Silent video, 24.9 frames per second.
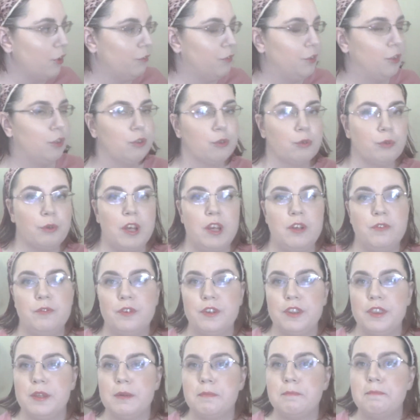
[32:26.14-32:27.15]
if it's great for
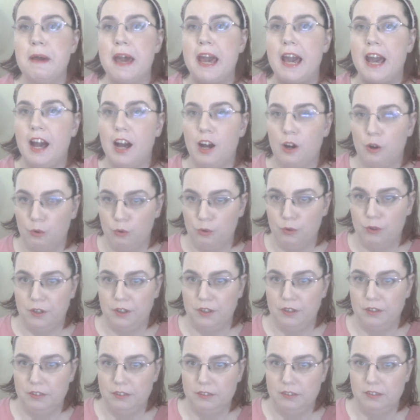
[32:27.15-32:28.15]
the
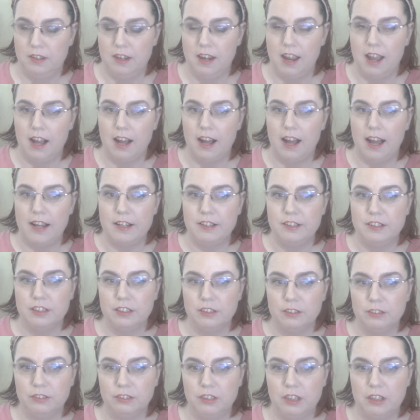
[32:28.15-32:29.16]
powder. Now, I
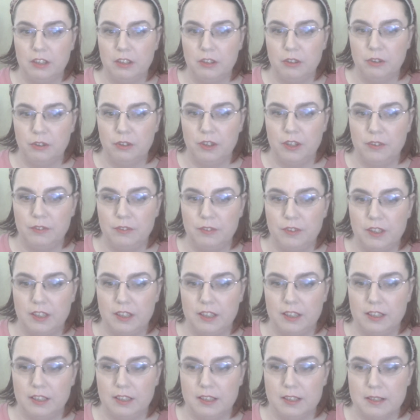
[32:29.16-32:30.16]
don't know if,
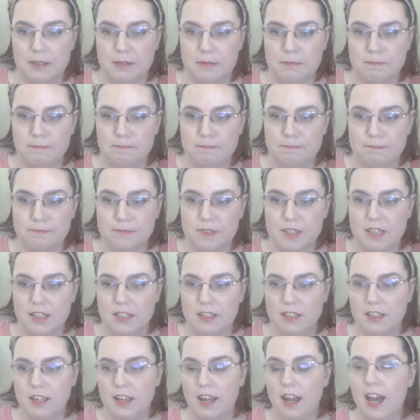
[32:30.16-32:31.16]
I
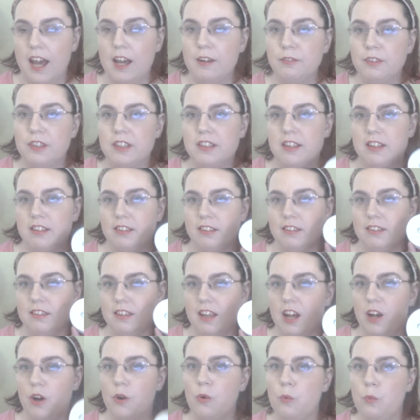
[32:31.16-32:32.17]
have to test this
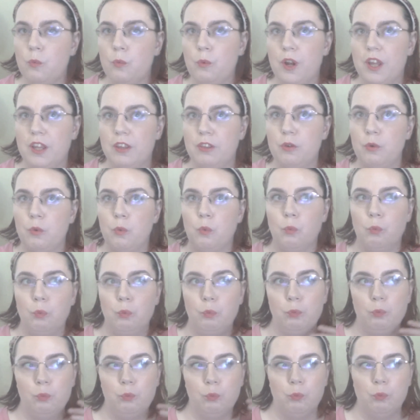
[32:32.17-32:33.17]
out with
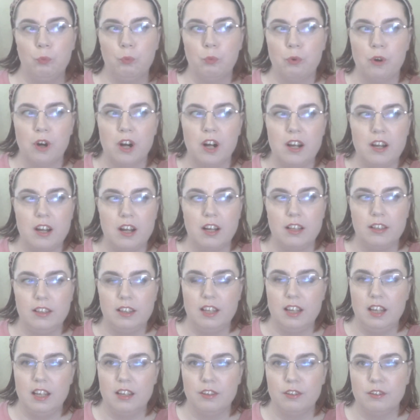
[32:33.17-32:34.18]
one on
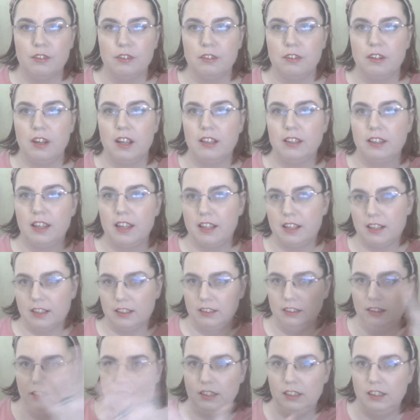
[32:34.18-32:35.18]
the other, and like
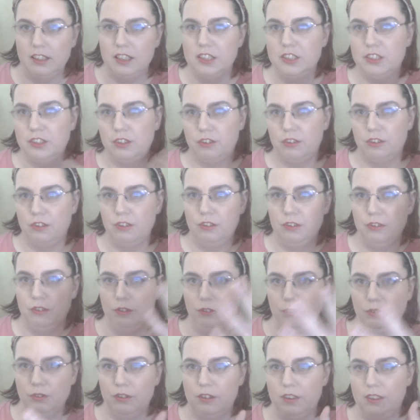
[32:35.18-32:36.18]
literally just
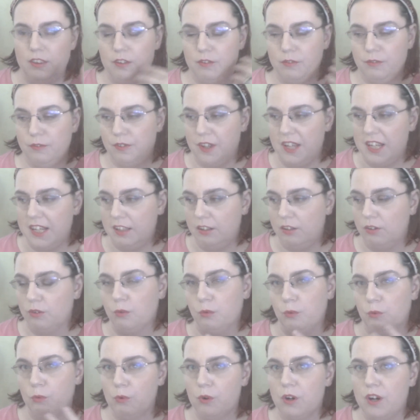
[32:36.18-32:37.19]
do the face
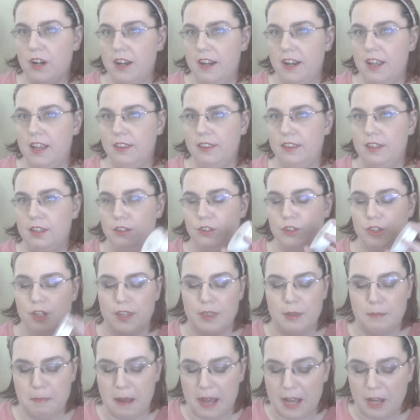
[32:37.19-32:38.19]
one and then try
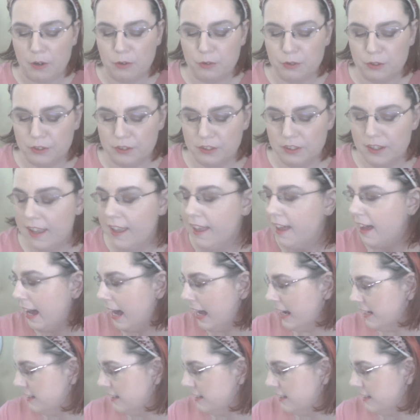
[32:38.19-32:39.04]
the powder. I